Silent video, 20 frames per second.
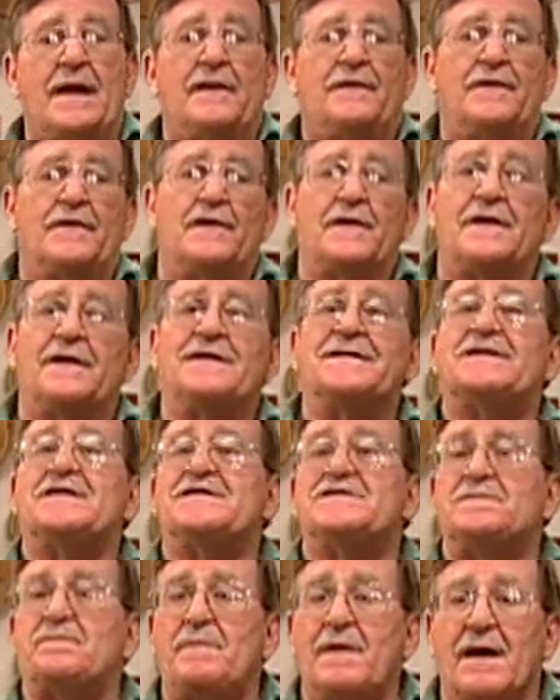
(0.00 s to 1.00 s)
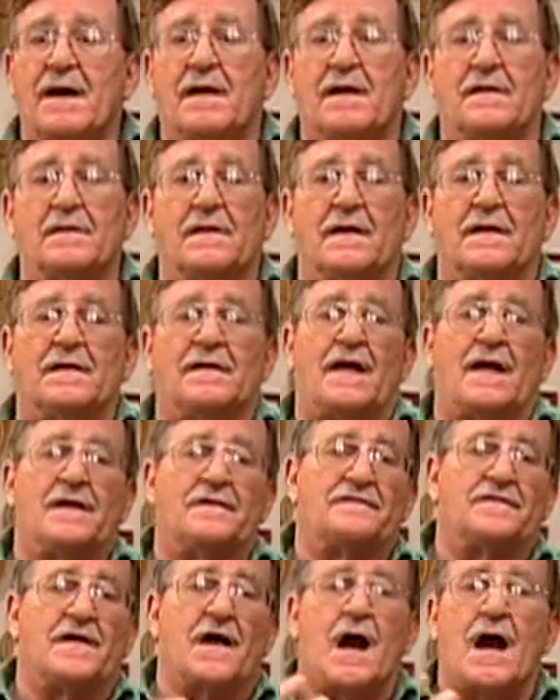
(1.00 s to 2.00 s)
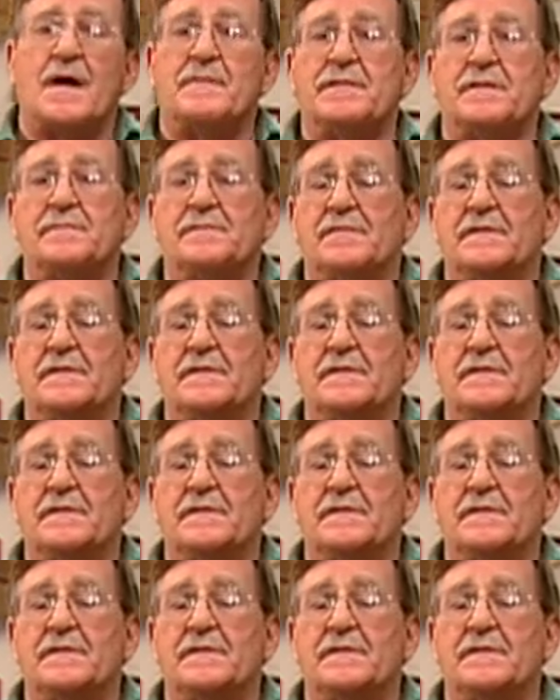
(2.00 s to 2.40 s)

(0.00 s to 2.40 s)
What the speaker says: they're going to dispel a lot of common